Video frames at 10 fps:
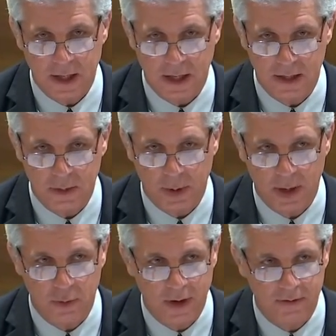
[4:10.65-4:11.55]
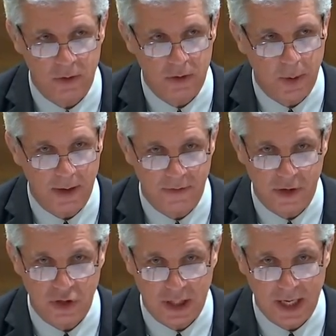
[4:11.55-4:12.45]
uh, Department of Revenue,
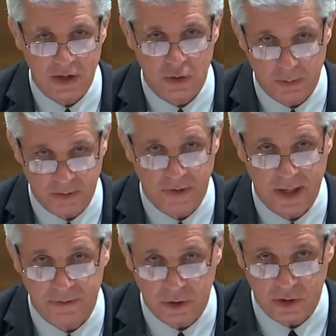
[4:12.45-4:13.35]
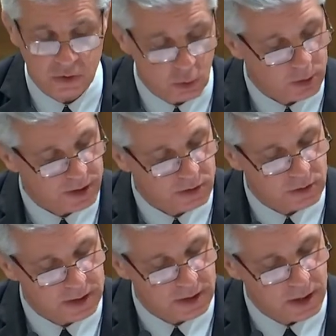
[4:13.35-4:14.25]
Department of Education provide for the school
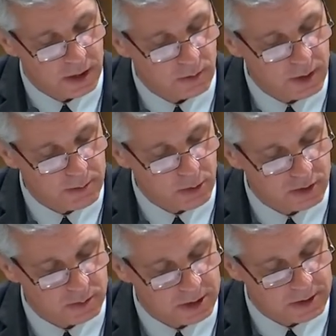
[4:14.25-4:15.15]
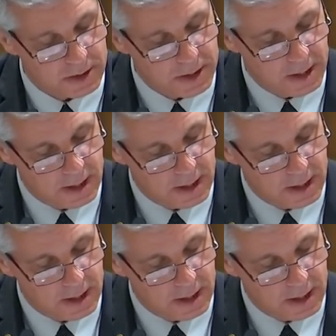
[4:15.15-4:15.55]
district reimbursements.